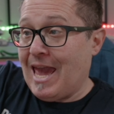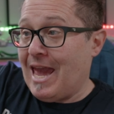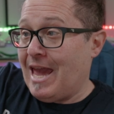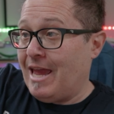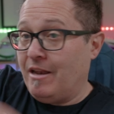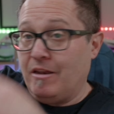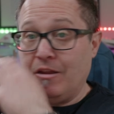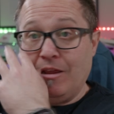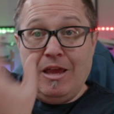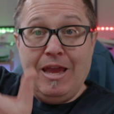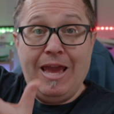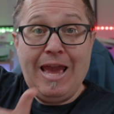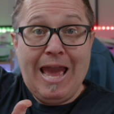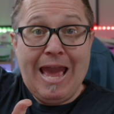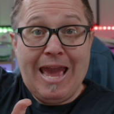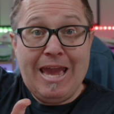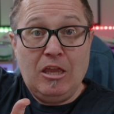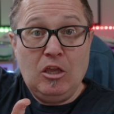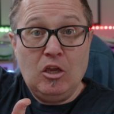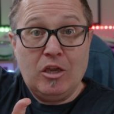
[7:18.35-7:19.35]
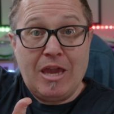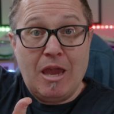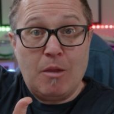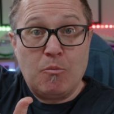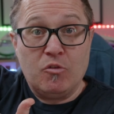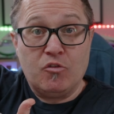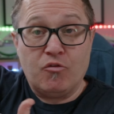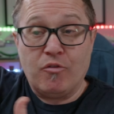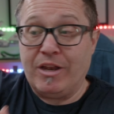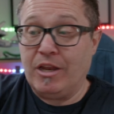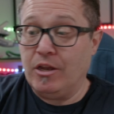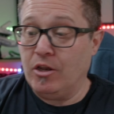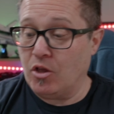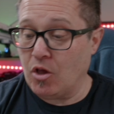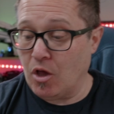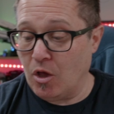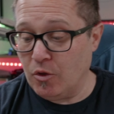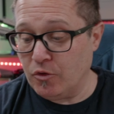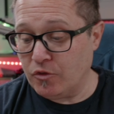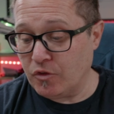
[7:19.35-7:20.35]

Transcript: and hey, your camera's ready to go.